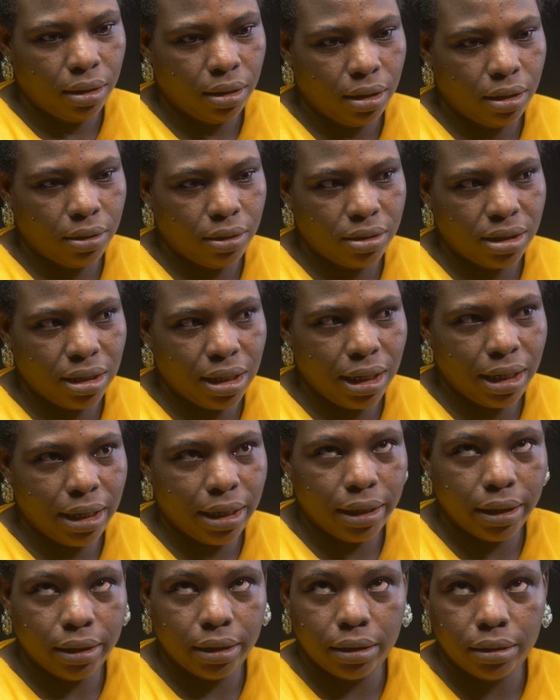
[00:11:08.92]
I was not
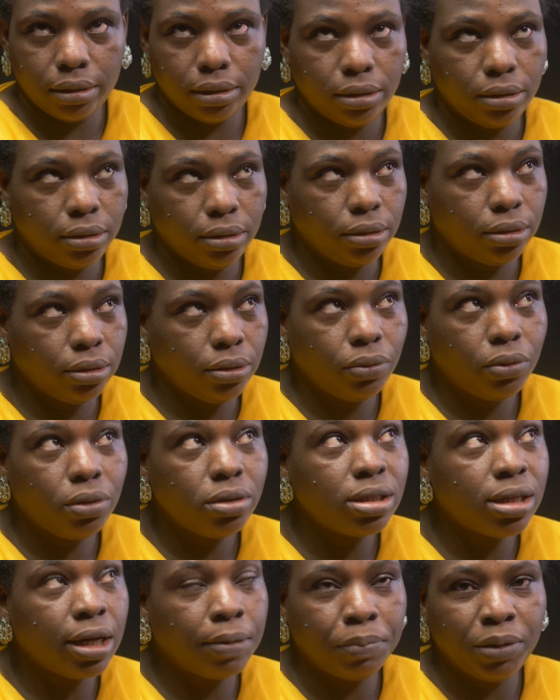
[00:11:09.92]
like,
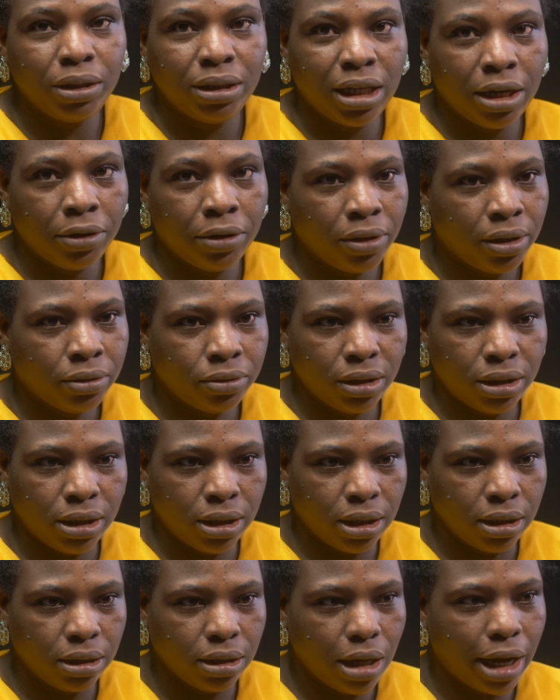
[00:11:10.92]
what's happening around
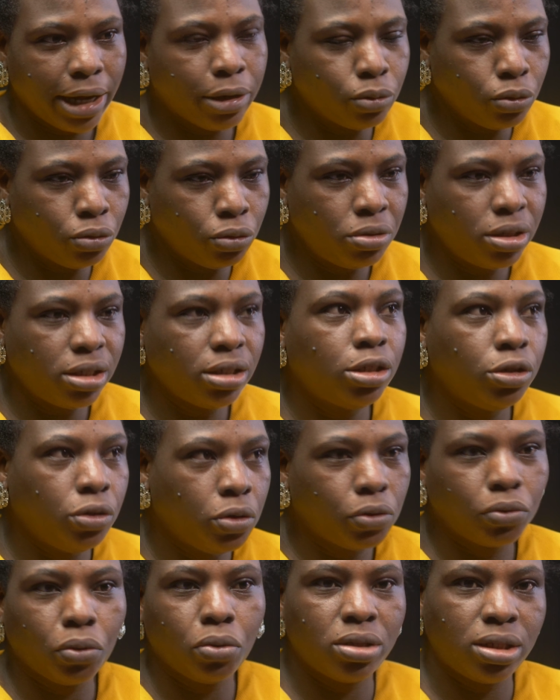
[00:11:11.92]
here? I couldn't see the
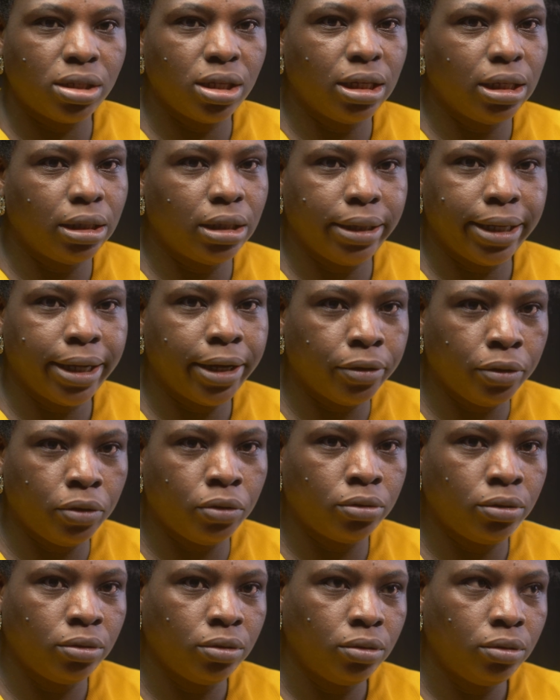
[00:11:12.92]
doctors again, they are
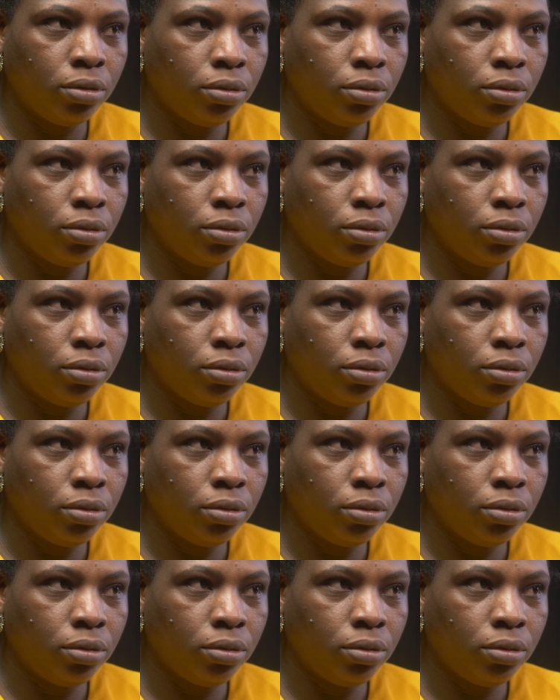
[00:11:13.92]
gone.